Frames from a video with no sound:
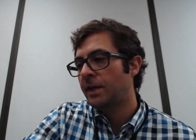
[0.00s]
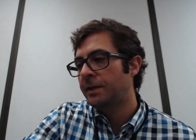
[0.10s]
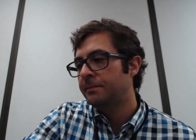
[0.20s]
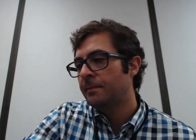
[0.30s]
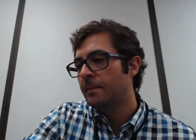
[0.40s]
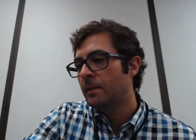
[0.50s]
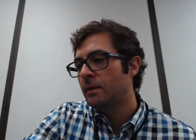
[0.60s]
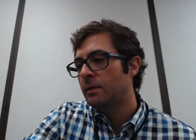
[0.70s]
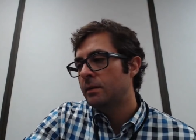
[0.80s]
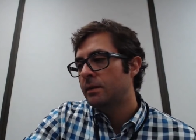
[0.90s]
Okay.
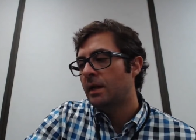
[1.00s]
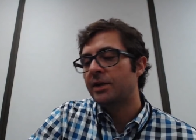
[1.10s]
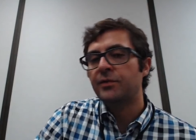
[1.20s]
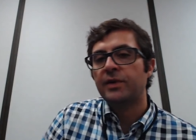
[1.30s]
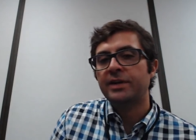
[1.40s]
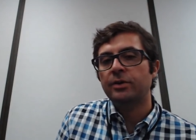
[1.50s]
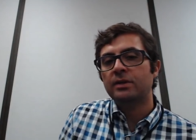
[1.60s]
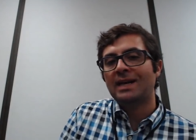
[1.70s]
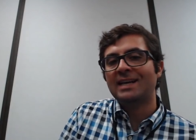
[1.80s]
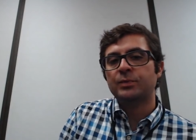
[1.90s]
How you find
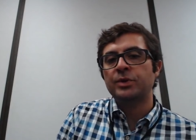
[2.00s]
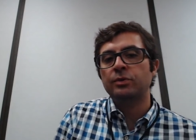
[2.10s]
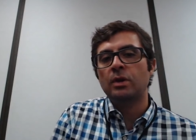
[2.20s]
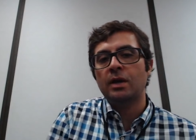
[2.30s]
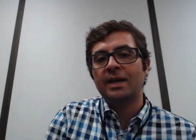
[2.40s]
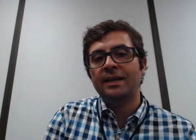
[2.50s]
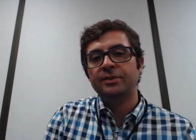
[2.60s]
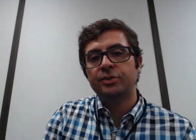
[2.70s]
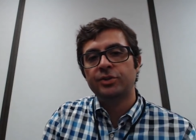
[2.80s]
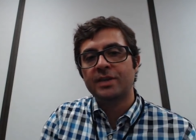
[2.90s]
your class when you log
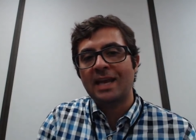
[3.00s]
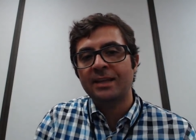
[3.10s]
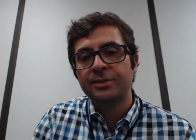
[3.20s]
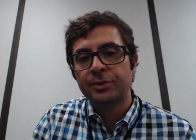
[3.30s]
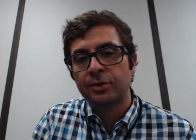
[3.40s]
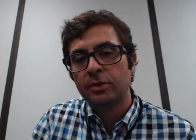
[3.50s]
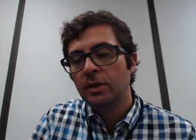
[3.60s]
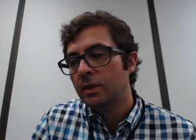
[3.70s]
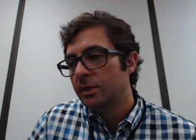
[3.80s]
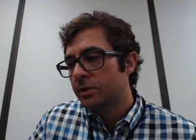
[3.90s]
in, just
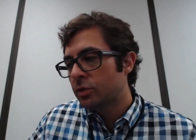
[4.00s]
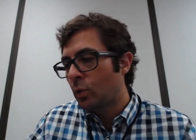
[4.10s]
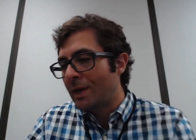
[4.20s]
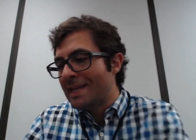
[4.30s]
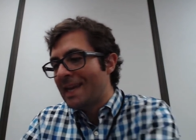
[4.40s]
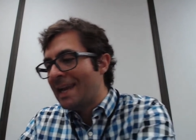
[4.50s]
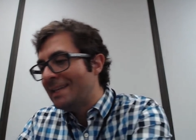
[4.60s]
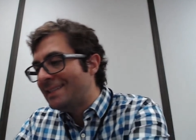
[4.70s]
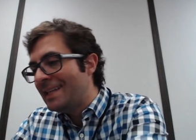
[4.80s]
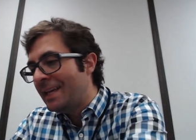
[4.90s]
enter
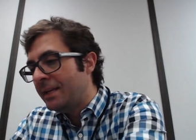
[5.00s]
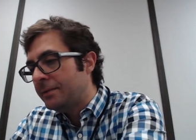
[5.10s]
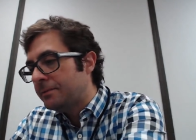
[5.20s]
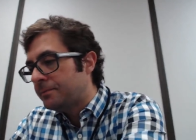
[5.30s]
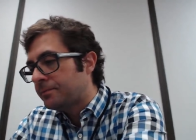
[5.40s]
2018